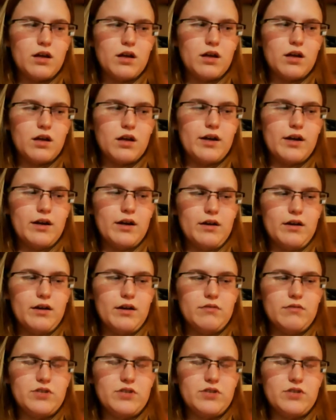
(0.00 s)
and
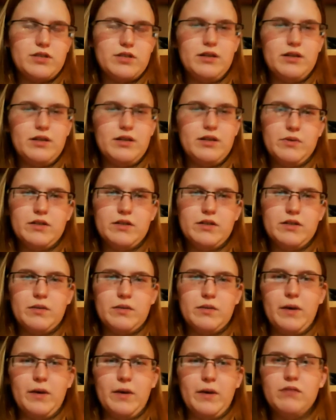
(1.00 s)
just things weren't done
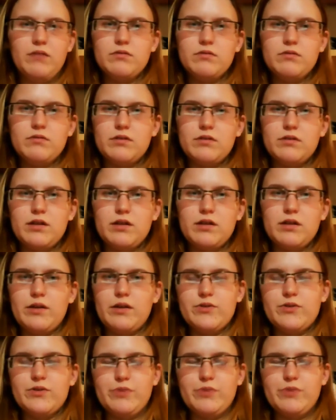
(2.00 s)
well. It was
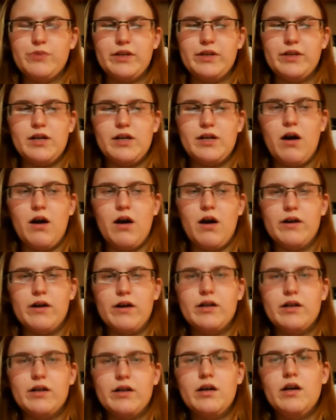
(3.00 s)
really hard
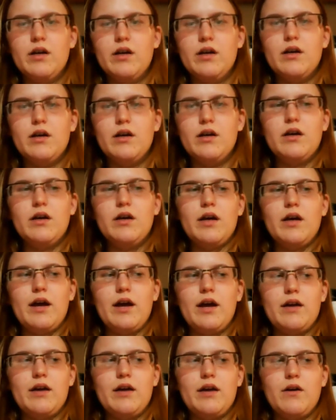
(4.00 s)

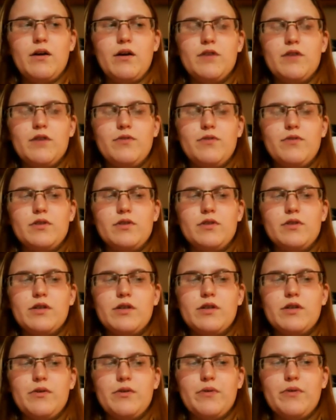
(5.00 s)
and hurtful to go
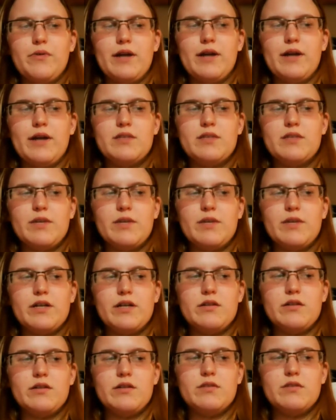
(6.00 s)
through that
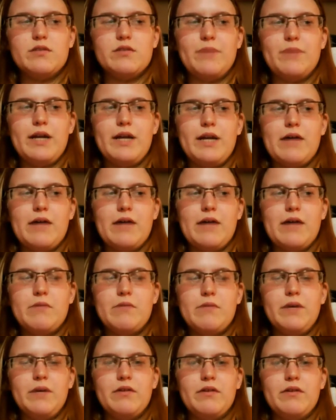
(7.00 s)
experience, but now I'm with
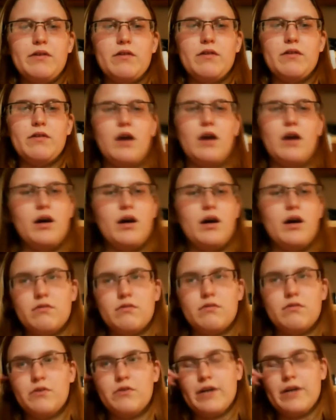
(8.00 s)
a
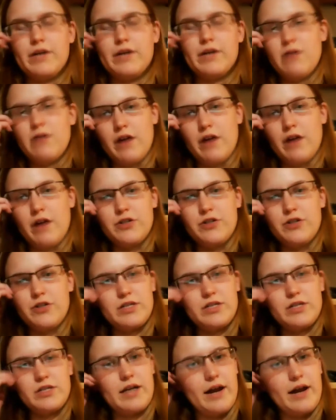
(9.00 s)
great neurologist
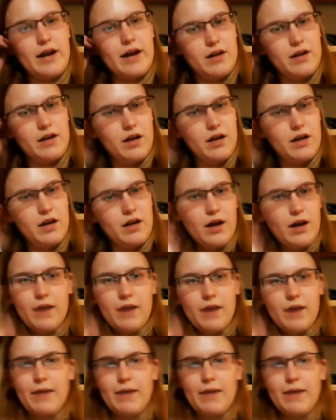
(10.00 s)
again. I'm back